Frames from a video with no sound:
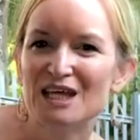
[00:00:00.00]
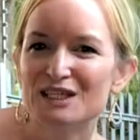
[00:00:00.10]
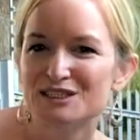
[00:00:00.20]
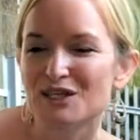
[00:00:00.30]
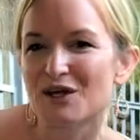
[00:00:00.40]

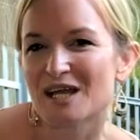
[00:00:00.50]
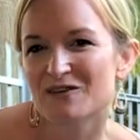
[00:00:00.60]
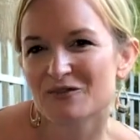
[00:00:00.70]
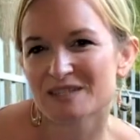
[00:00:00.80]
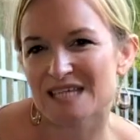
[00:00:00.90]
So
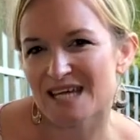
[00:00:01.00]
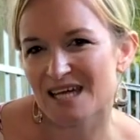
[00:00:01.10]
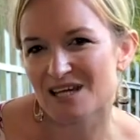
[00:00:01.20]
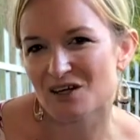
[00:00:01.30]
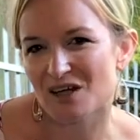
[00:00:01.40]
if we take
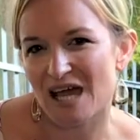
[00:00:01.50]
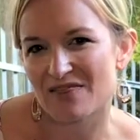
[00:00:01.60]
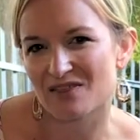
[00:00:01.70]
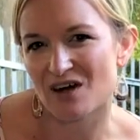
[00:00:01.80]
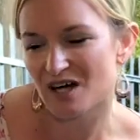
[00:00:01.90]
a look
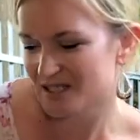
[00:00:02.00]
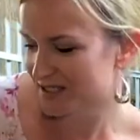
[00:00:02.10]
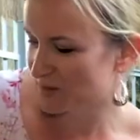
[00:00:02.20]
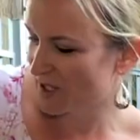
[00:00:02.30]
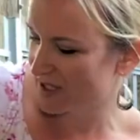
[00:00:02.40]
at the
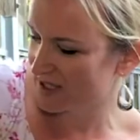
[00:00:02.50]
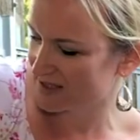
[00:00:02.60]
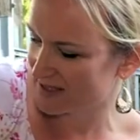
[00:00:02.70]
harness where it is